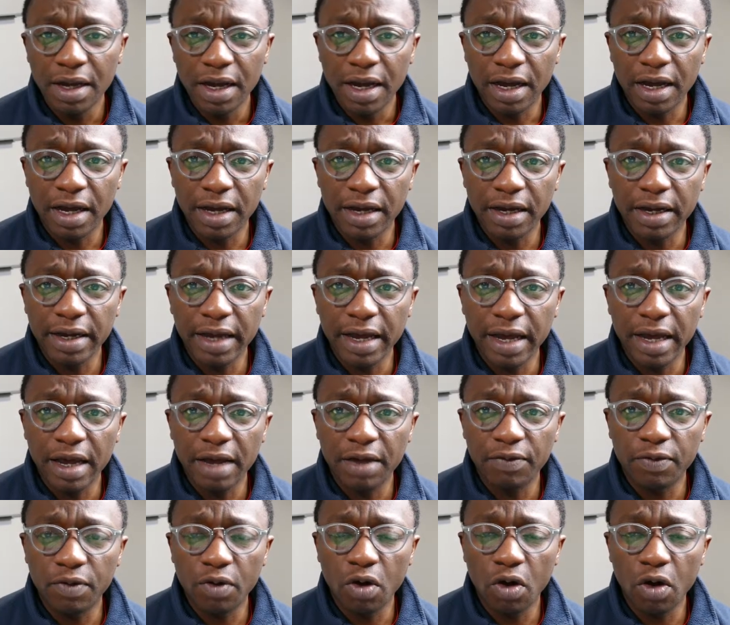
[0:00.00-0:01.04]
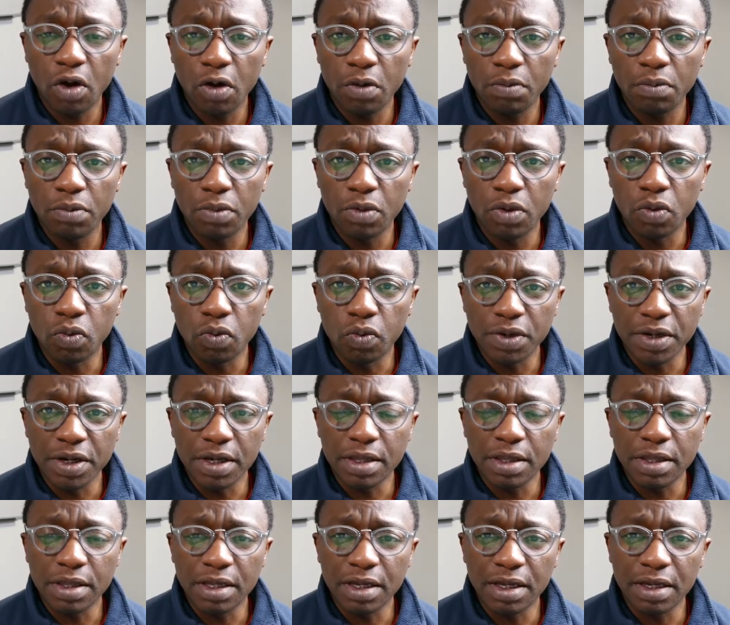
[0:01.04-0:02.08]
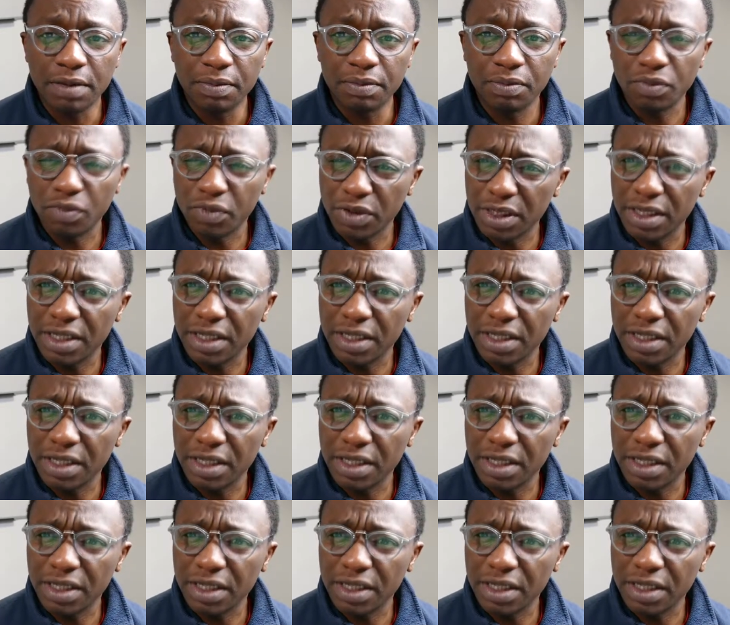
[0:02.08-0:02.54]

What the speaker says: I have come with a